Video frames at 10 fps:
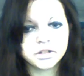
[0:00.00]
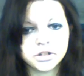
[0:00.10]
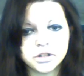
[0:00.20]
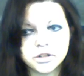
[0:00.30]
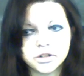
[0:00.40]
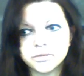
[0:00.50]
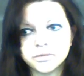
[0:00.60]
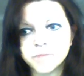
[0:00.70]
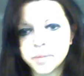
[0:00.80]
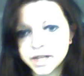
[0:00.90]
to
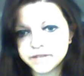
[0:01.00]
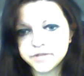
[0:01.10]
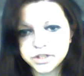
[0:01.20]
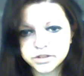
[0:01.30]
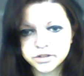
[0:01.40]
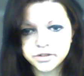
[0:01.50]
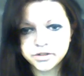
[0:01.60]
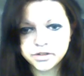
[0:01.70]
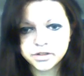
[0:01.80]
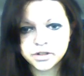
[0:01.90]
my planned
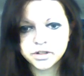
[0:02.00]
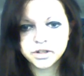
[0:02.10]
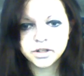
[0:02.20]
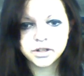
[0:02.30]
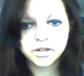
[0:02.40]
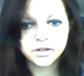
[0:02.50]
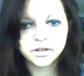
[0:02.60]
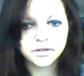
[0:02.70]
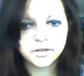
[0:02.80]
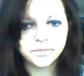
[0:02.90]
videos,
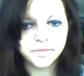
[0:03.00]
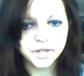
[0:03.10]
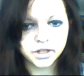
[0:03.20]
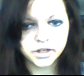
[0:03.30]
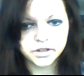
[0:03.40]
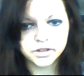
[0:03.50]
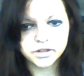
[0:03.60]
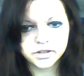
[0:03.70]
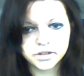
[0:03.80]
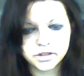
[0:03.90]
because,